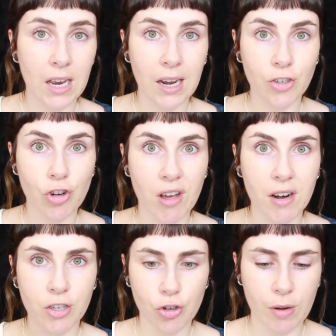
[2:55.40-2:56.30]

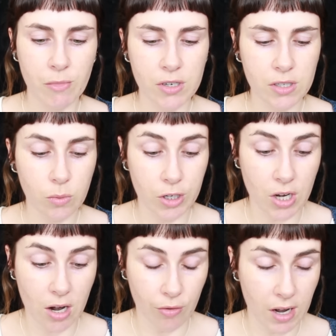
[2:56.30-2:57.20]
electronic trimmers, which
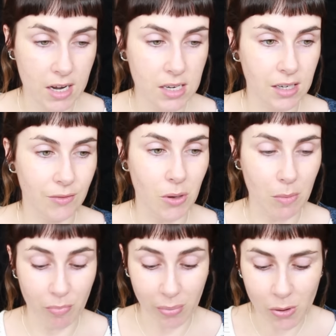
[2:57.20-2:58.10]
are great, even though
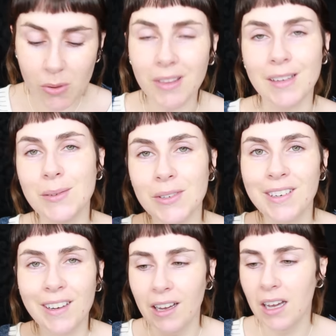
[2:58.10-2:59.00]
I broke this
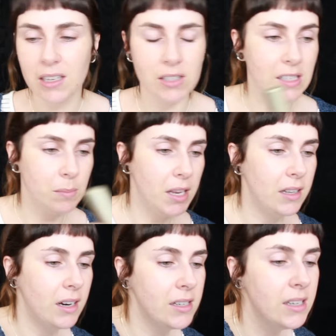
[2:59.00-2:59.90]
one, so that's a pain
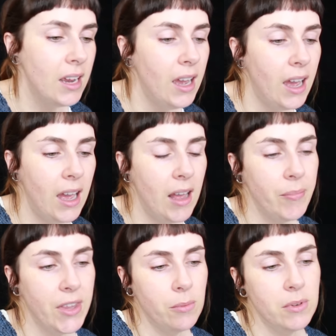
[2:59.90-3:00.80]
in the arse.
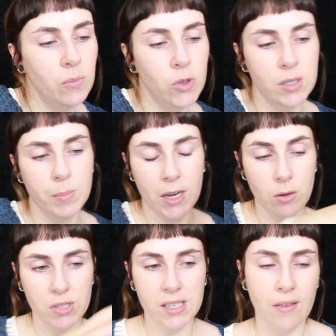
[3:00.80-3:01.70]
Um, that one was by
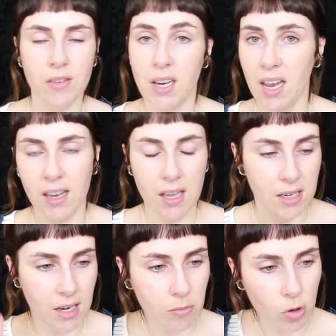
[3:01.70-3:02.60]
number seven, you can't get
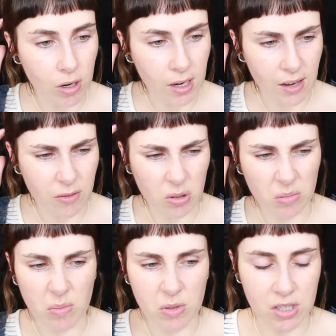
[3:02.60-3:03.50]
it anymore. I have
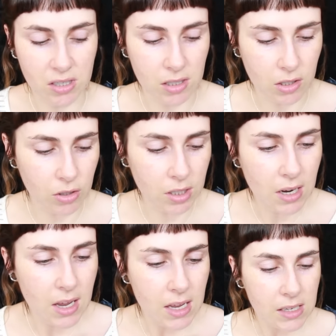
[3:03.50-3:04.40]
another one which isn't as good.
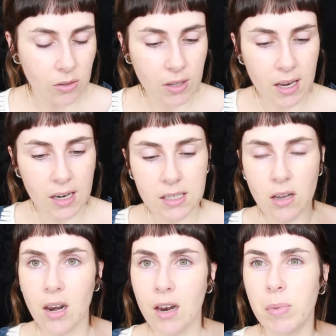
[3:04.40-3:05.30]
So then I
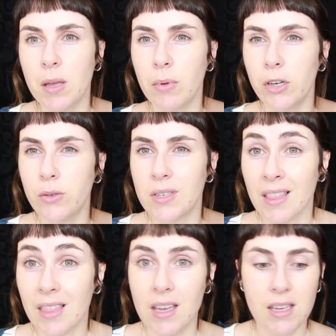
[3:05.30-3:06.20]
saw a lot of people
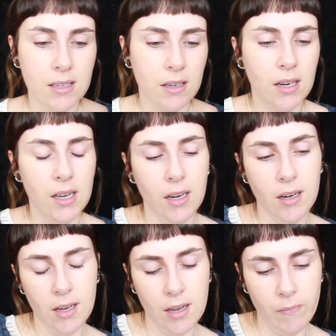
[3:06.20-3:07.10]
using these
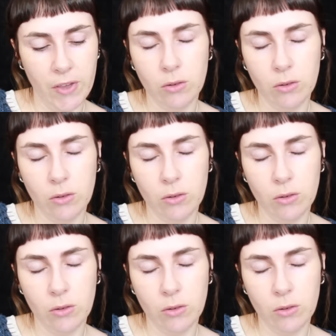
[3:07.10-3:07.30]
online, and um,